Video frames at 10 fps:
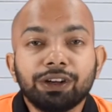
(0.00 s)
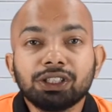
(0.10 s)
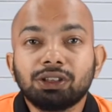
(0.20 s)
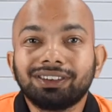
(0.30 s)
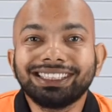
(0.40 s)
which
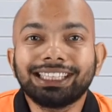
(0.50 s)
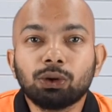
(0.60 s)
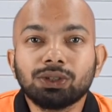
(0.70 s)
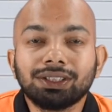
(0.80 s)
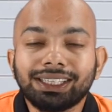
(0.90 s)

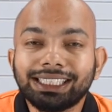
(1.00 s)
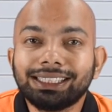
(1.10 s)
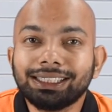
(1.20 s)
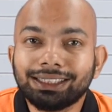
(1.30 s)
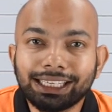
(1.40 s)

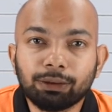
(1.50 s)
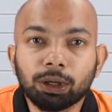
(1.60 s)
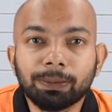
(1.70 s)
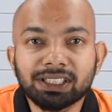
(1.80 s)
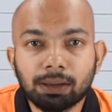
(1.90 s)
30,333
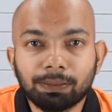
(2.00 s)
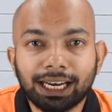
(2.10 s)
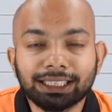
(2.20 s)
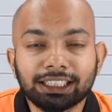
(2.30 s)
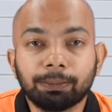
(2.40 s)
will be
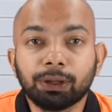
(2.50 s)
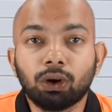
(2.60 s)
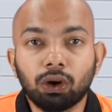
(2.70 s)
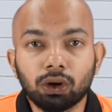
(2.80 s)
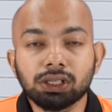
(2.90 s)
subtracted,
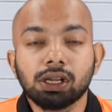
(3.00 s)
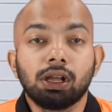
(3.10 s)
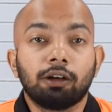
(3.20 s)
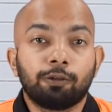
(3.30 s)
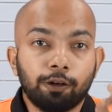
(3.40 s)
because
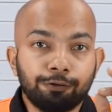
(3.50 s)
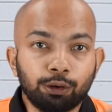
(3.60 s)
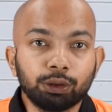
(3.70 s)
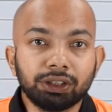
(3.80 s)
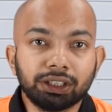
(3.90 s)
from
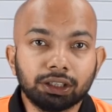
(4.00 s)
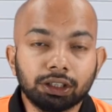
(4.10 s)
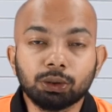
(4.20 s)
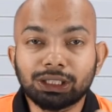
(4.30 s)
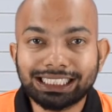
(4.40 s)
4th year
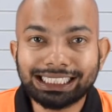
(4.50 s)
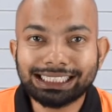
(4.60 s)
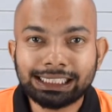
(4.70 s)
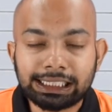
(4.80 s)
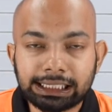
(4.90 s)
to
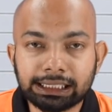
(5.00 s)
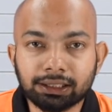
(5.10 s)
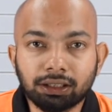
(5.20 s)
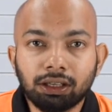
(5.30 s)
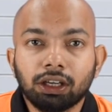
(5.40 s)
6th
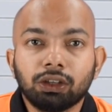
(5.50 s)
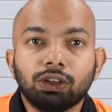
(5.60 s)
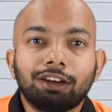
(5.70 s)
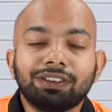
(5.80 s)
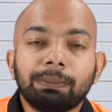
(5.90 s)
year,
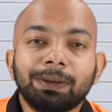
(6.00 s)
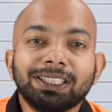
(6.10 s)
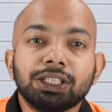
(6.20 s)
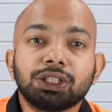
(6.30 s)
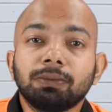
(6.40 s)
you have
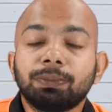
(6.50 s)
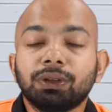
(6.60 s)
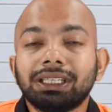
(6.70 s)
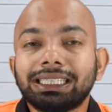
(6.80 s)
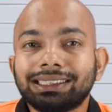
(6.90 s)
depreciation
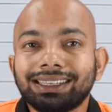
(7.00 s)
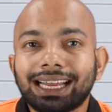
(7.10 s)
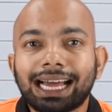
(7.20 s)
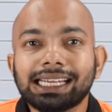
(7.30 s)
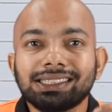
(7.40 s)
per year
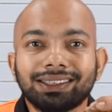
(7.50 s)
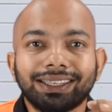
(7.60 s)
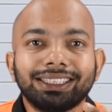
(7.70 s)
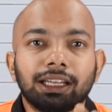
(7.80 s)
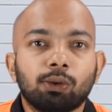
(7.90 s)
as
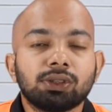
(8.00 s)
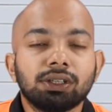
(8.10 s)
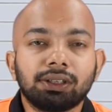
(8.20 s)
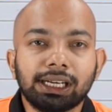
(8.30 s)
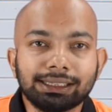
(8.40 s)

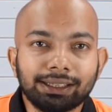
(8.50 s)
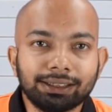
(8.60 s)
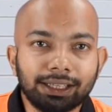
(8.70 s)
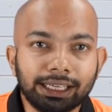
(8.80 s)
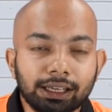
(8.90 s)

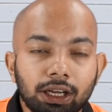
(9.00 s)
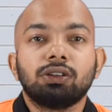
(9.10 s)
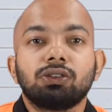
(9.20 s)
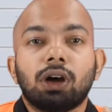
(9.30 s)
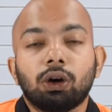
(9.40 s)
30,333.
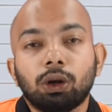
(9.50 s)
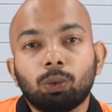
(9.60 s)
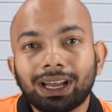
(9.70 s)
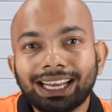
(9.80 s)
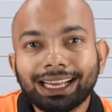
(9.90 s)
So out of
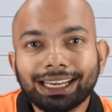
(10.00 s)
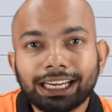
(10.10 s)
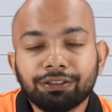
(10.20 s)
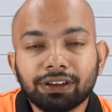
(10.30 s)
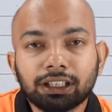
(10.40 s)

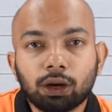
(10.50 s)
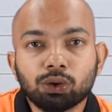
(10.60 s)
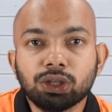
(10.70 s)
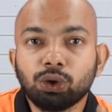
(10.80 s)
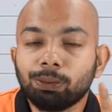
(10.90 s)

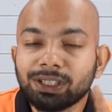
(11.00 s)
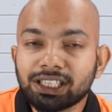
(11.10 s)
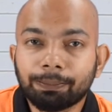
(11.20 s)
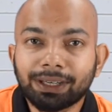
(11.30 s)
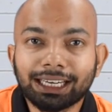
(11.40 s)
1,95,000, you will be
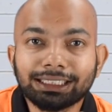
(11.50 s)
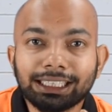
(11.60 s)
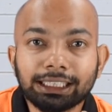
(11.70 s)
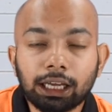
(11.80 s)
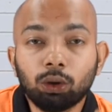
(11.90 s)

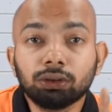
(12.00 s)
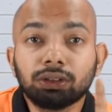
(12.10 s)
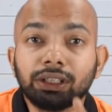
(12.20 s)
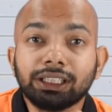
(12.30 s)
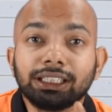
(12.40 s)
subtracting now
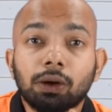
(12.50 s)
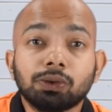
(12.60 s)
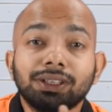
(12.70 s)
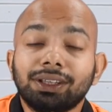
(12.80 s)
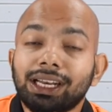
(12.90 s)

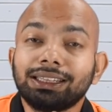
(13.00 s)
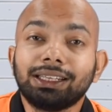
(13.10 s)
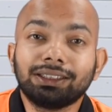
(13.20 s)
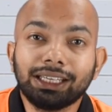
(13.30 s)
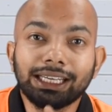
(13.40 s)

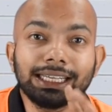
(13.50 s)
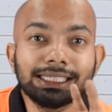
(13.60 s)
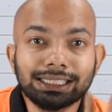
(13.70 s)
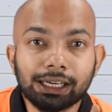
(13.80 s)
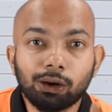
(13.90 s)
30,333
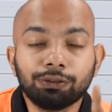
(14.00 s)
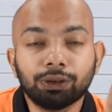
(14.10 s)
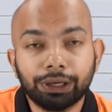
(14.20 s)
instead of